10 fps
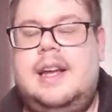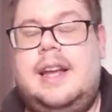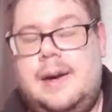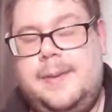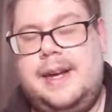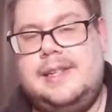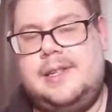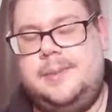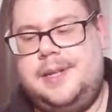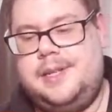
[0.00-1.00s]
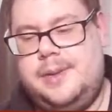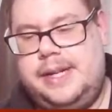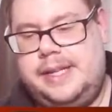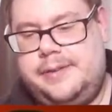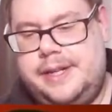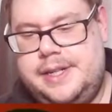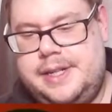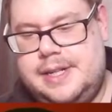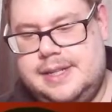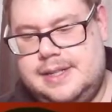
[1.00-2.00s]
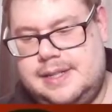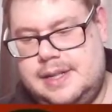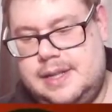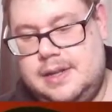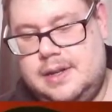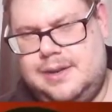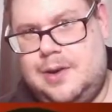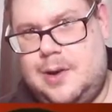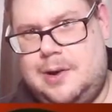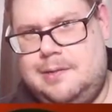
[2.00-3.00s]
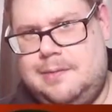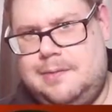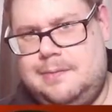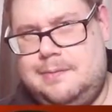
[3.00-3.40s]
Can we get something sweet to finish us off?